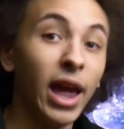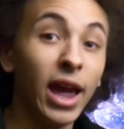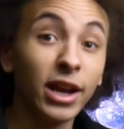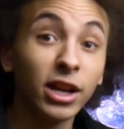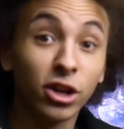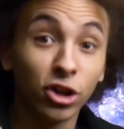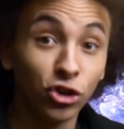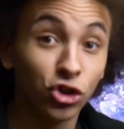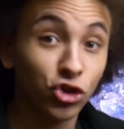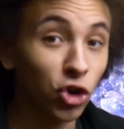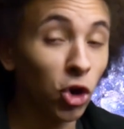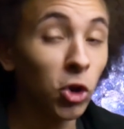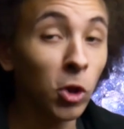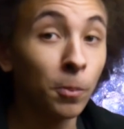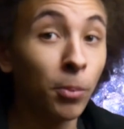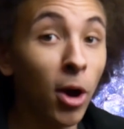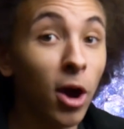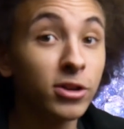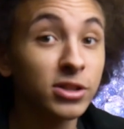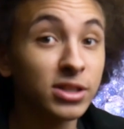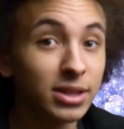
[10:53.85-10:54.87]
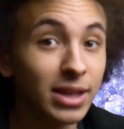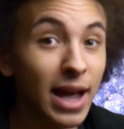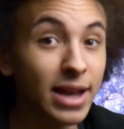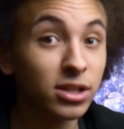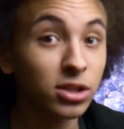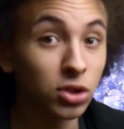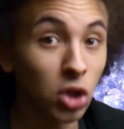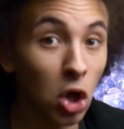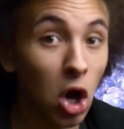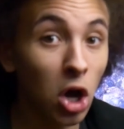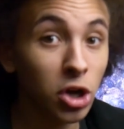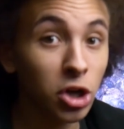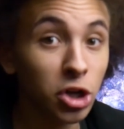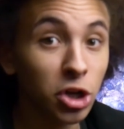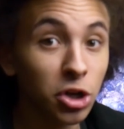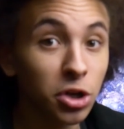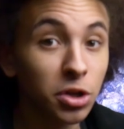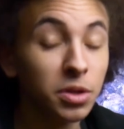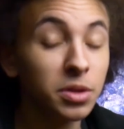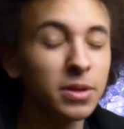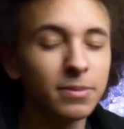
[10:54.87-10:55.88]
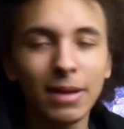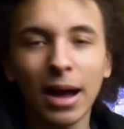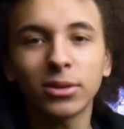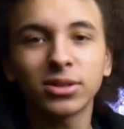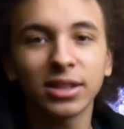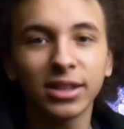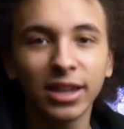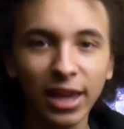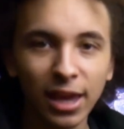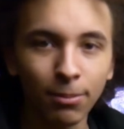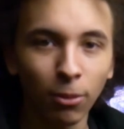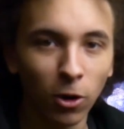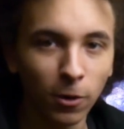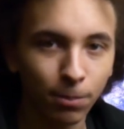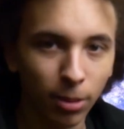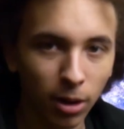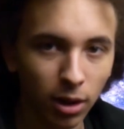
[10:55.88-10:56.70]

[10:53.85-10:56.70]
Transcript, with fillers: and controller parts last longer than mouse and keyboard